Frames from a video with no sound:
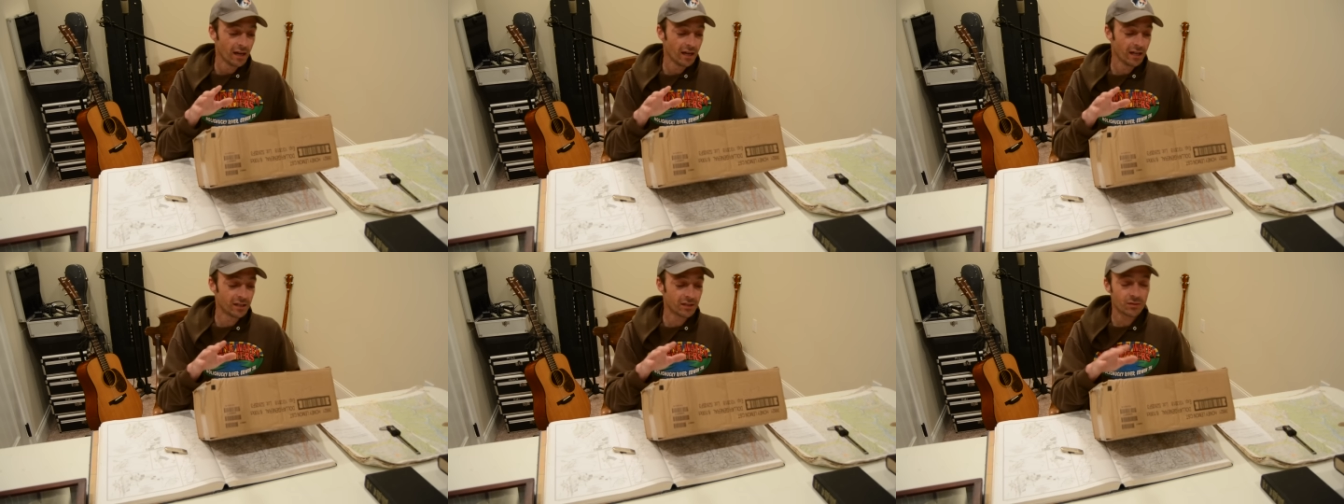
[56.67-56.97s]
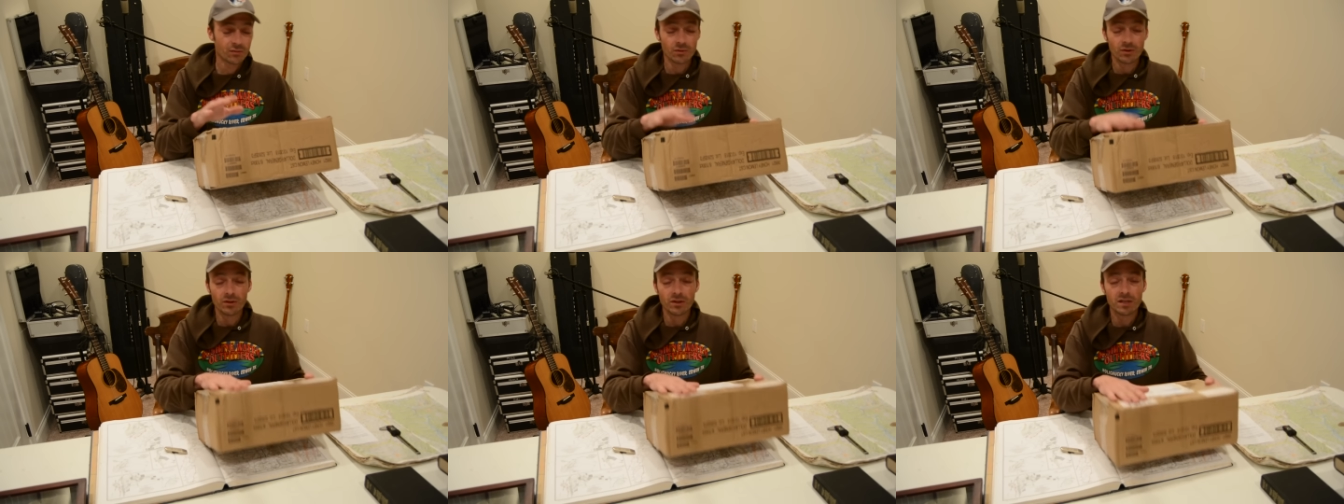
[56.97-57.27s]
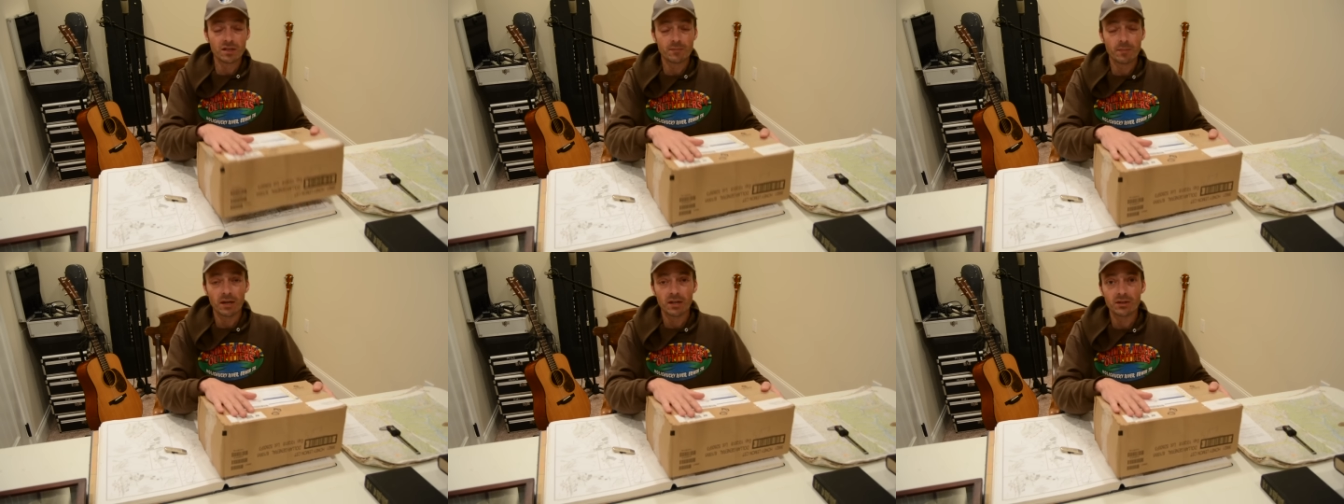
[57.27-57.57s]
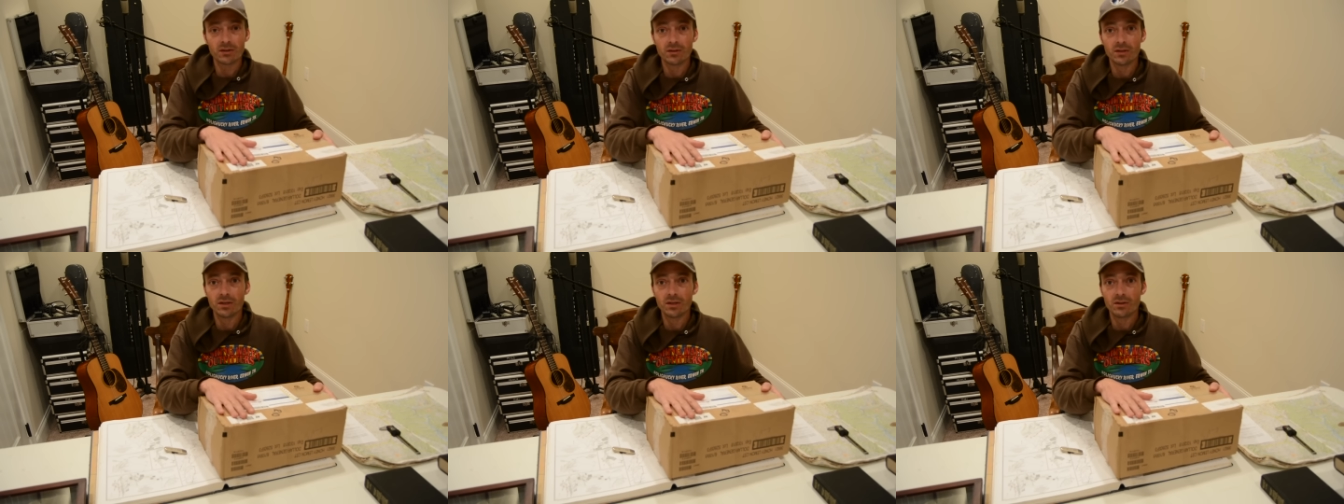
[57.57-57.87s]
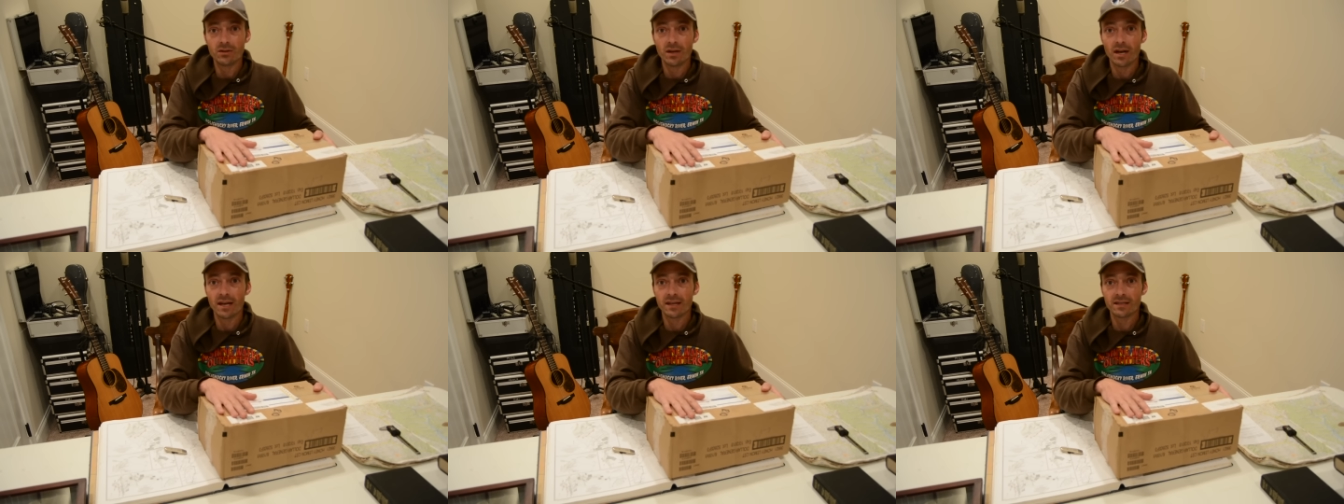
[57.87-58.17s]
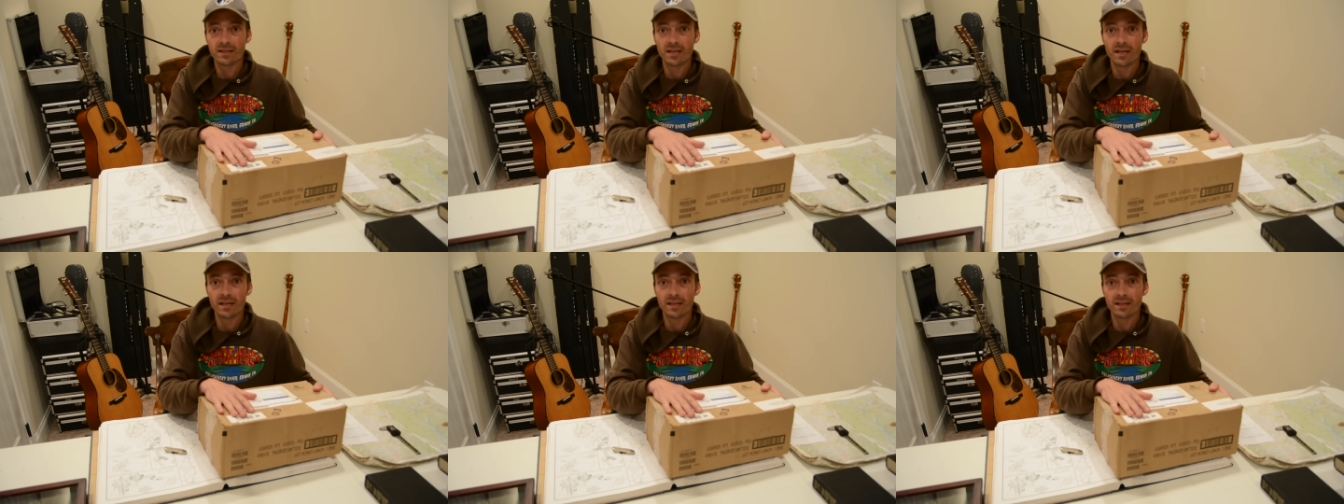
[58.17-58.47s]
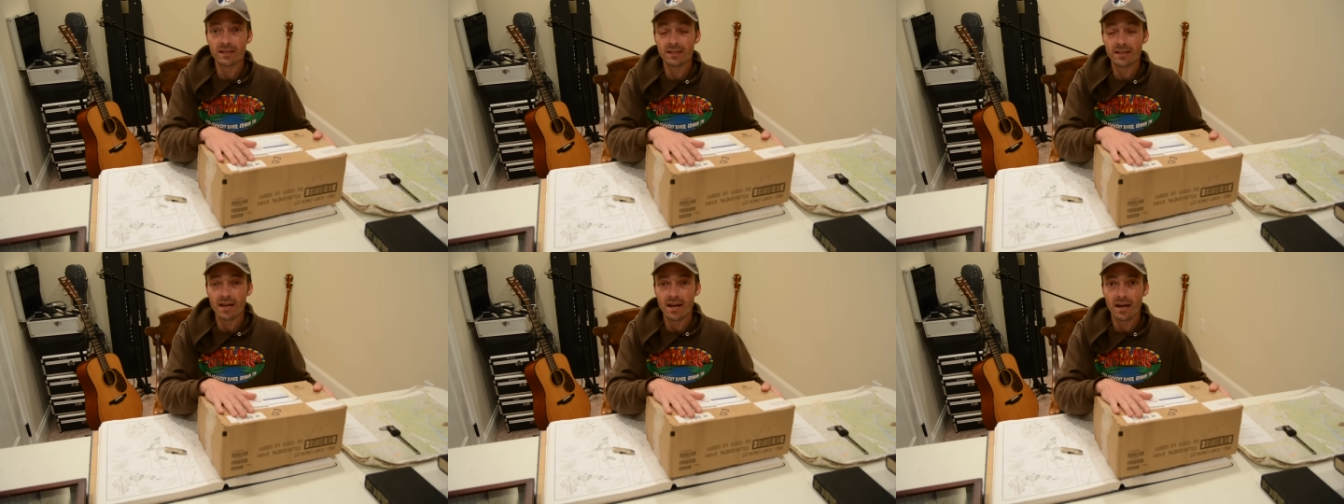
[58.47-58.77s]
it's really special that you guys
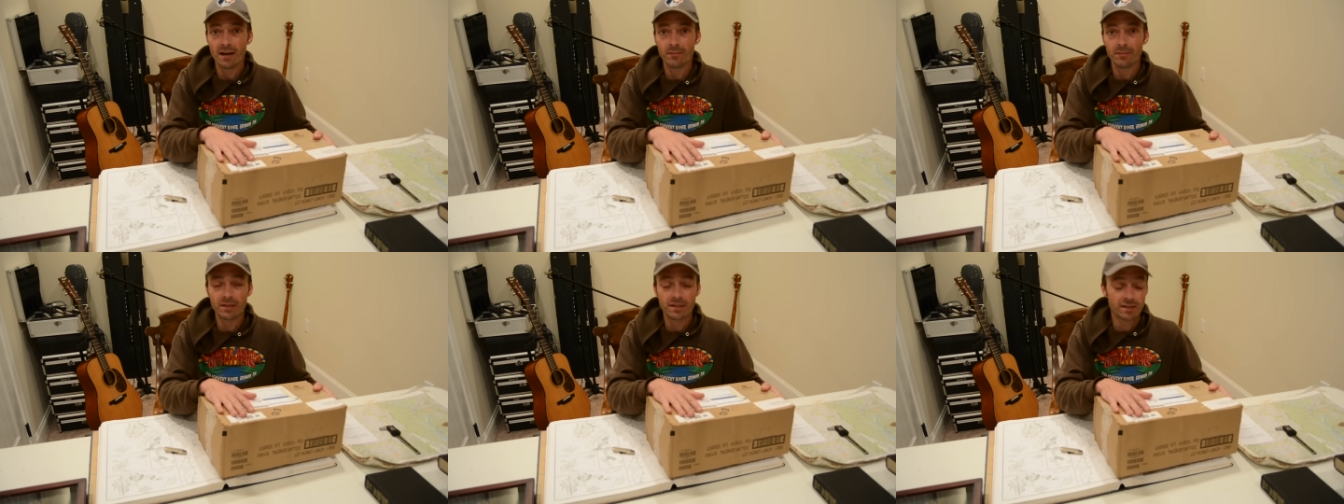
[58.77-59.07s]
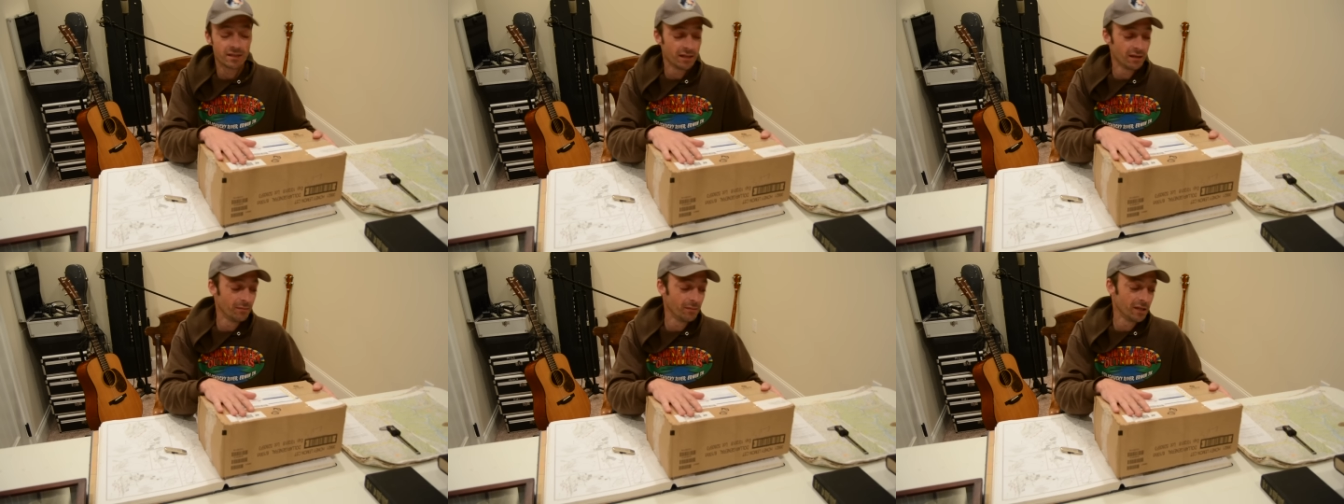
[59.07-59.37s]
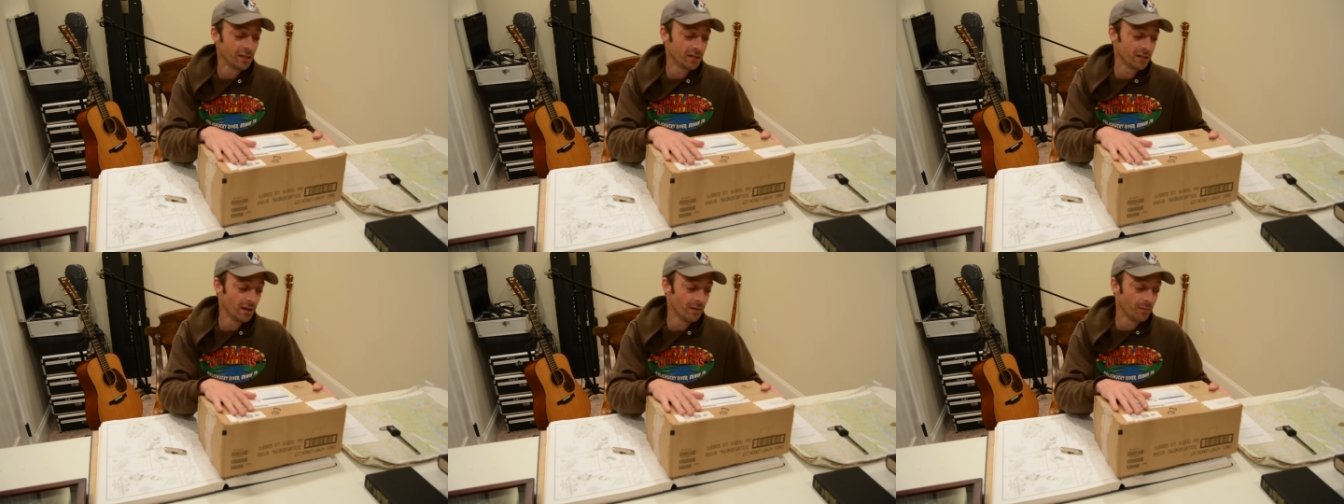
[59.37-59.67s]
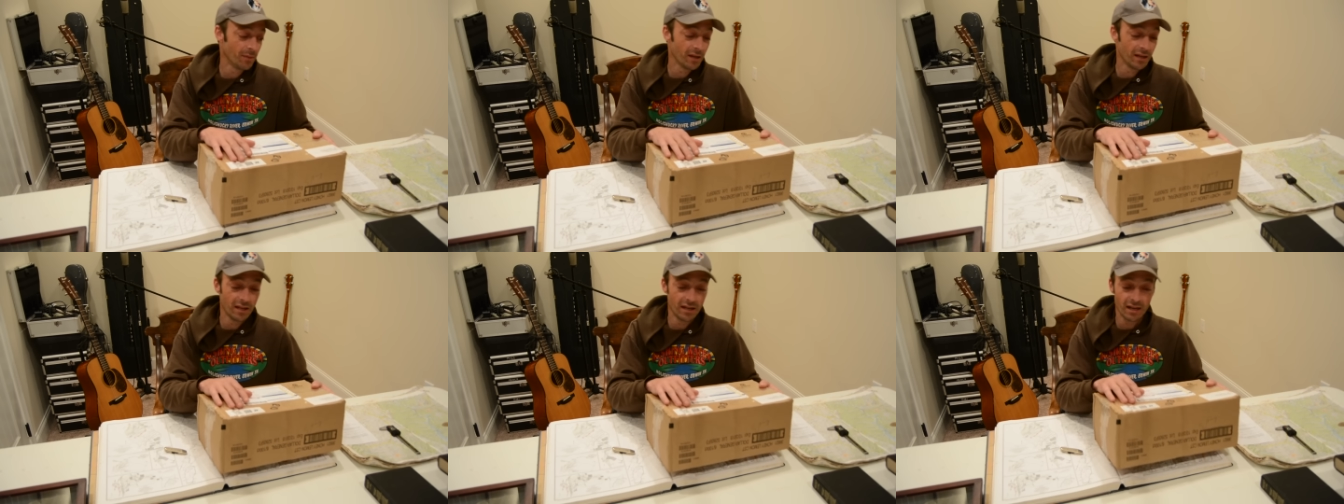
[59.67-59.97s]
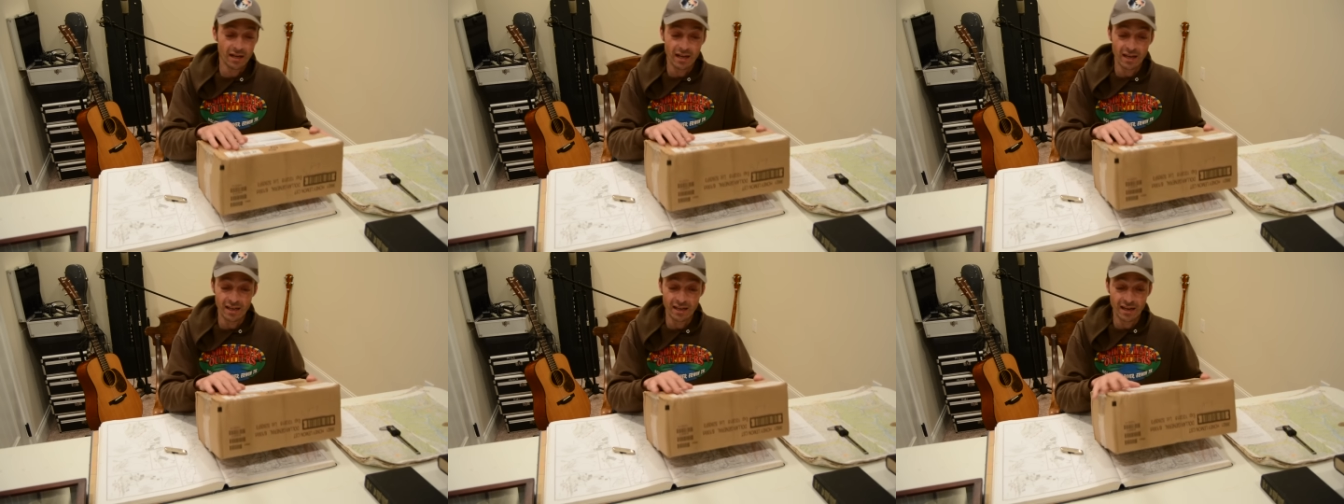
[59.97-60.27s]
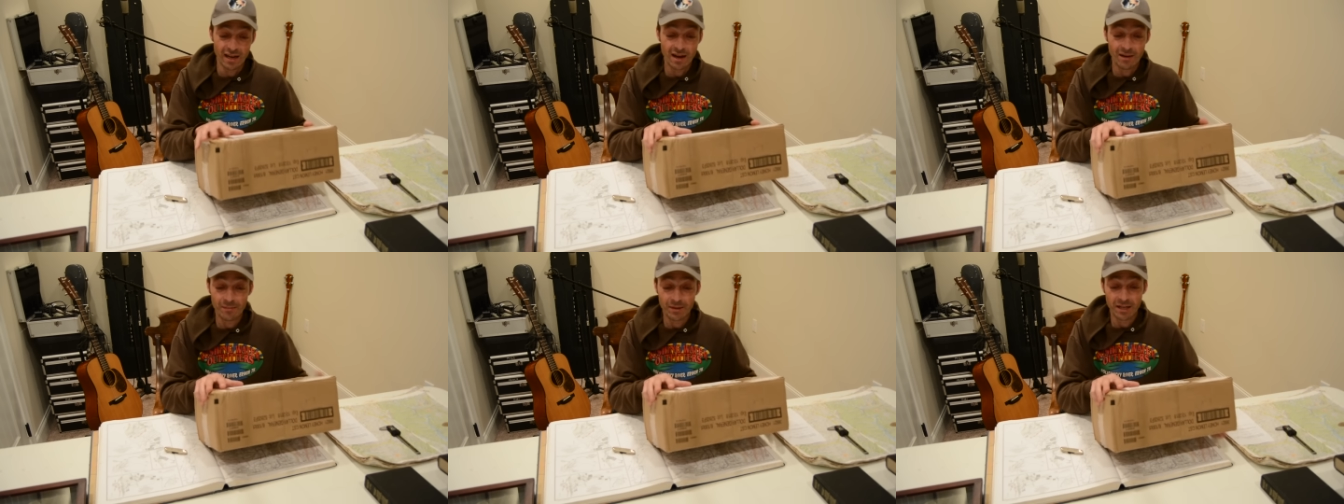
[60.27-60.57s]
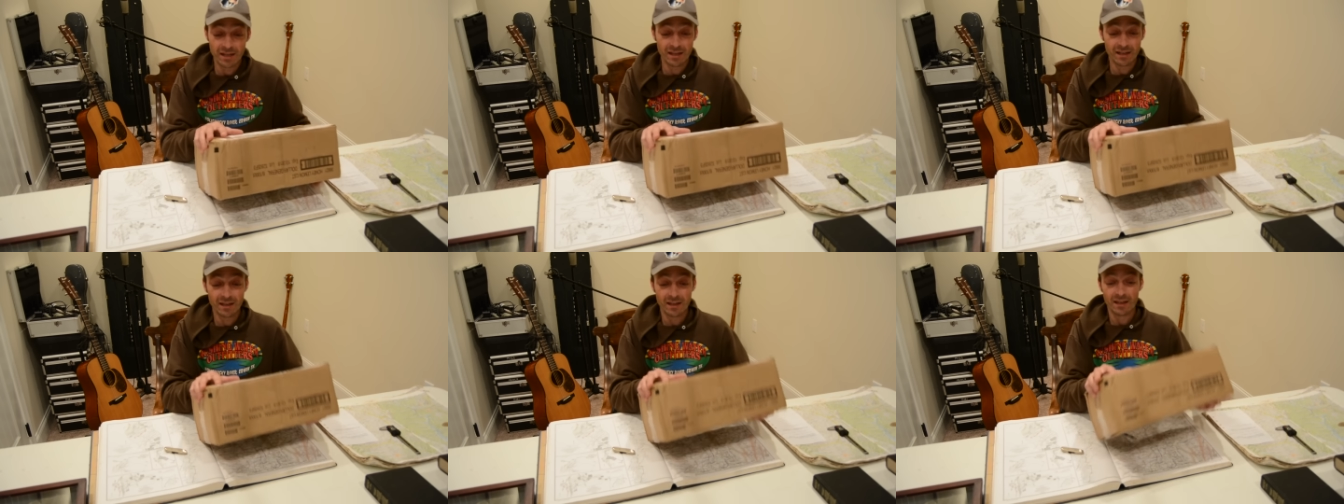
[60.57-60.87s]
take the time to send me something. And I
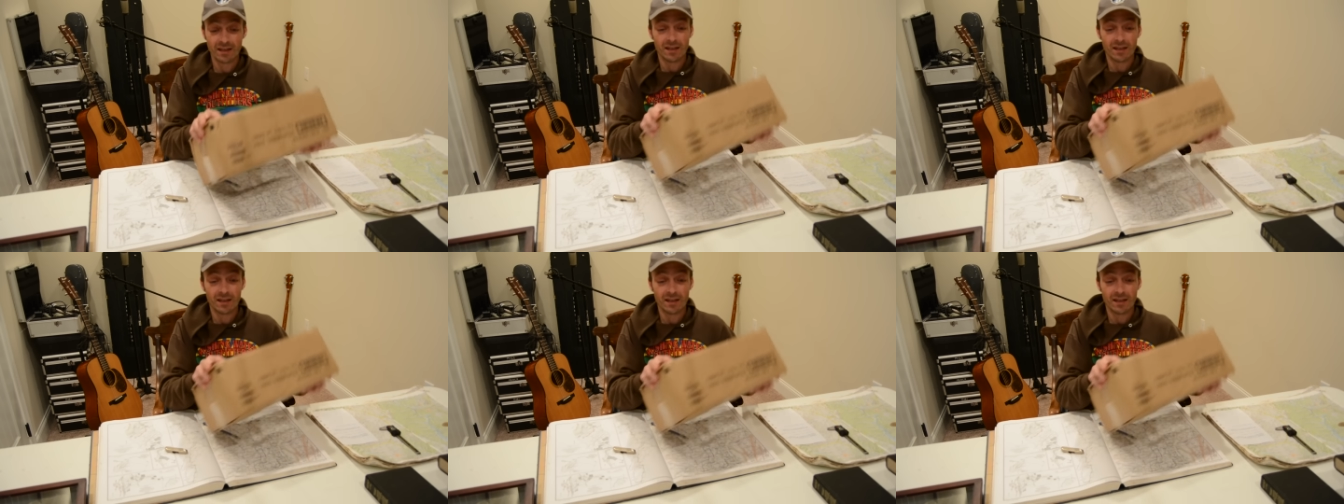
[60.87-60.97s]
mean,